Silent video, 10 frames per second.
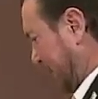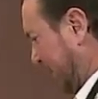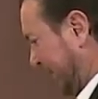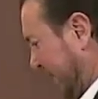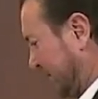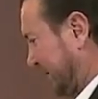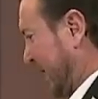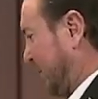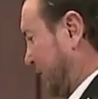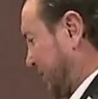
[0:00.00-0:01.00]
But that was an
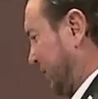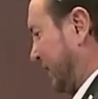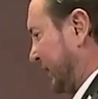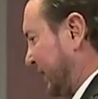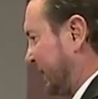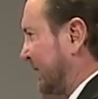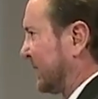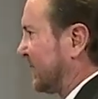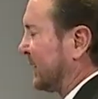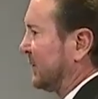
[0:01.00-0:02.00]
opportunity.
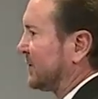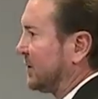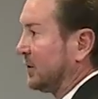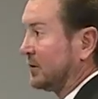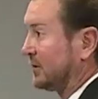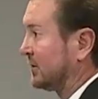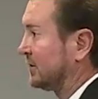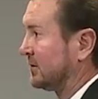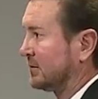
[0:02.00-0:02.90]
It was huge.